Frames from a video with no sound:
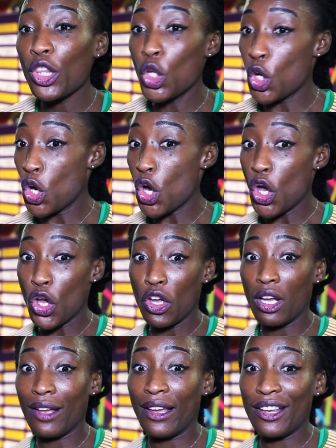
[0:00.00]

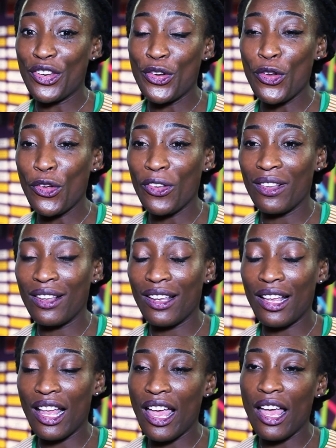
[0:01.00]
No. You know,
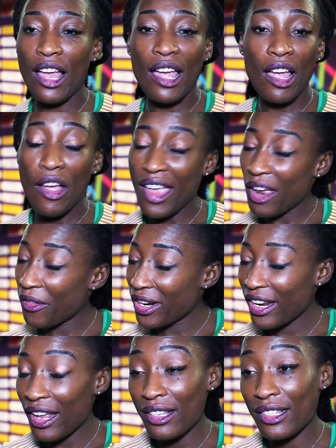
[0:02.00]
every
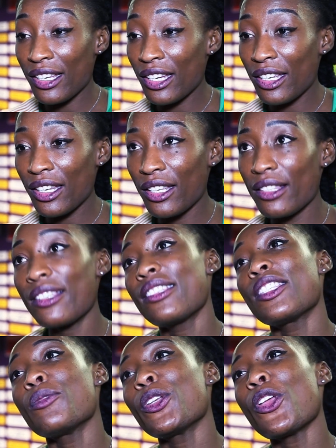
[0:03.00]
day I say
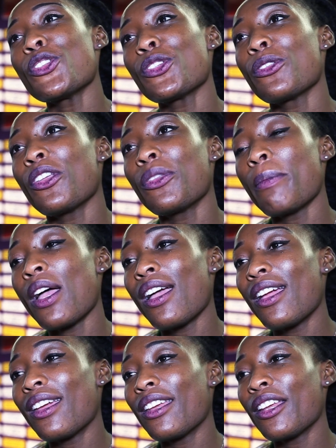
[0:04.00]
60 meters is not
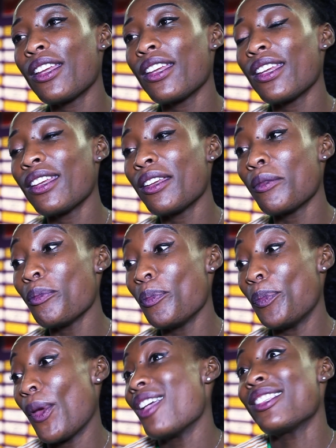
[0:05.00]
my
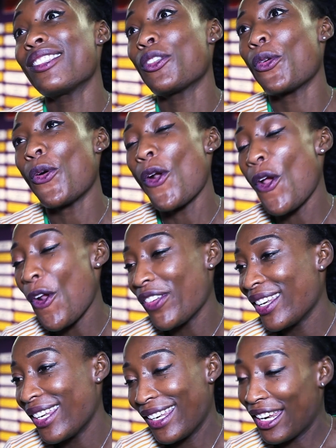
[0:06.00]
best
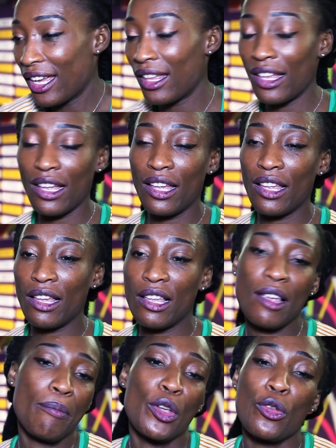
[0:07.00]
run.
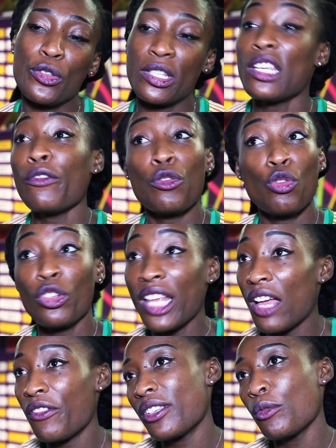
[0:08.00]
Because if you don't
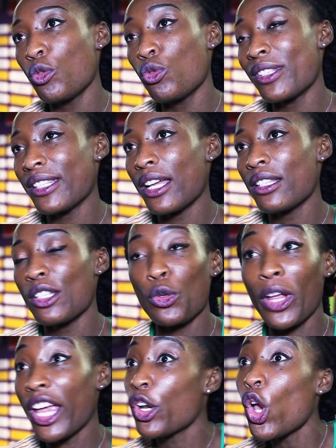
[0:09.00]
have a good start, you
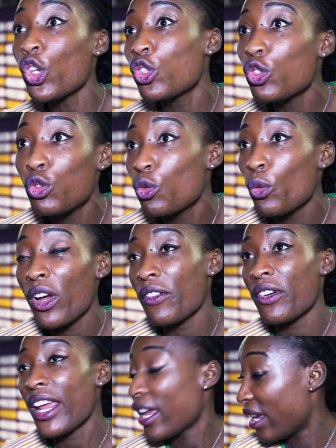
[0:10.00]
cannot
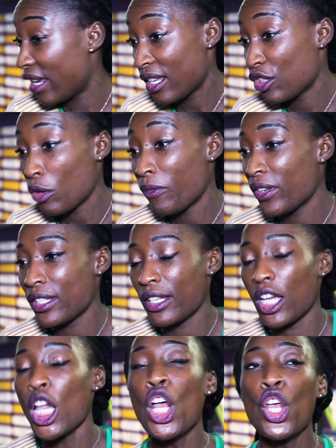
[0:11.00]
do something there.